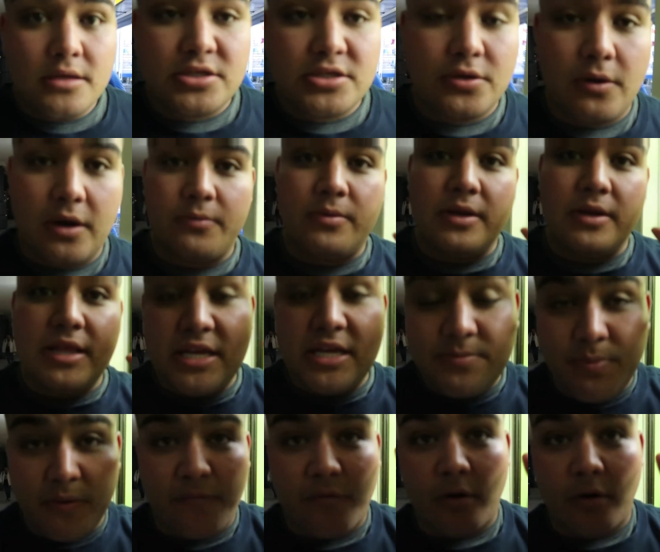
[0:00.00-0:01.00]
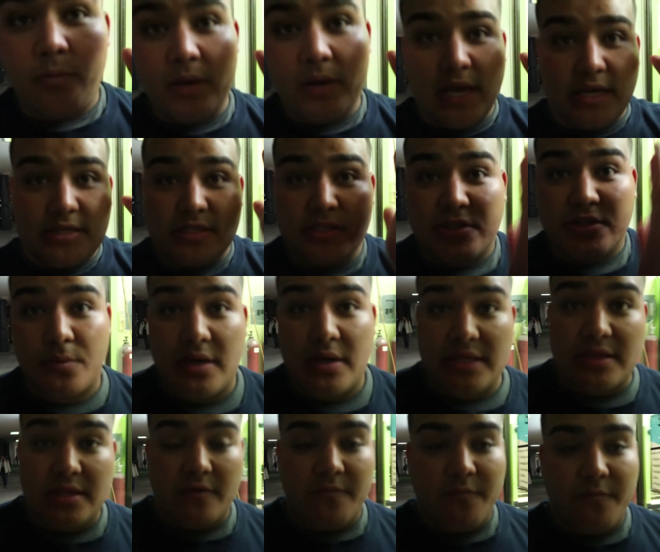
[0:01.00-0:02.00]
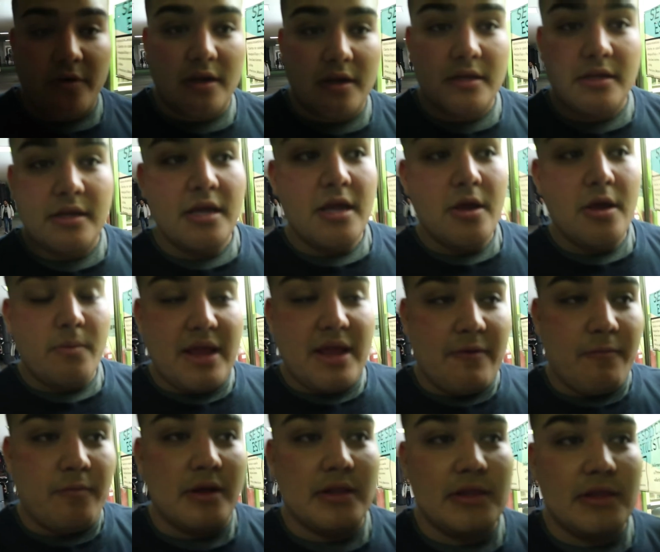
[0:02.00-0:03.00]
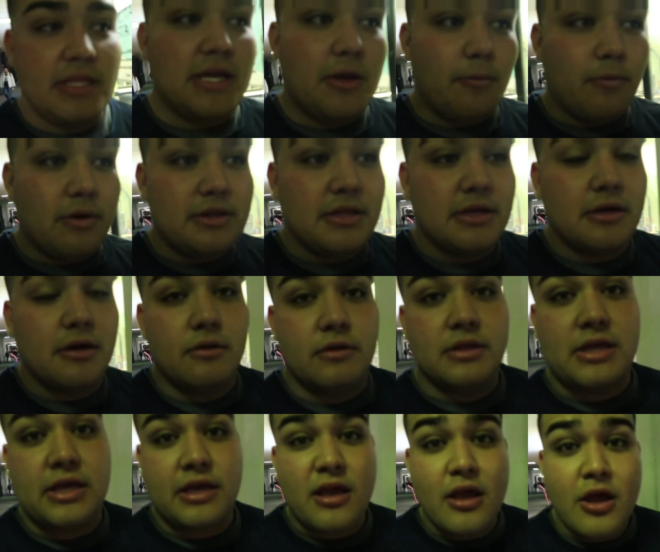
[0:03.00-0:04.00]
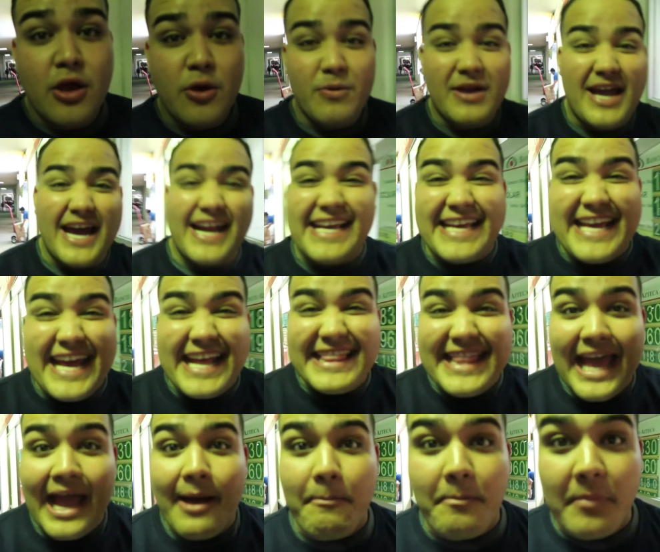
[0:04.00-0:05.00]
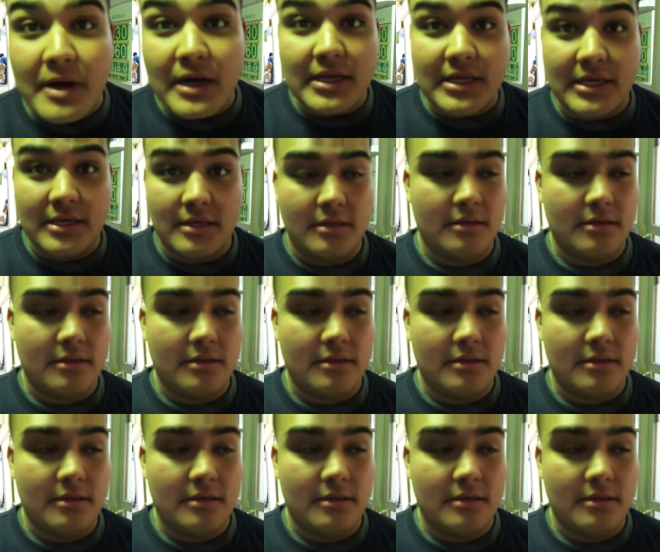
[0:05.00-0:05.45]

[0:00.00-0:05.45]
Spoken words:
So I realized before we get to do anything fun, we have one thing and one thing only. We gotta get that money.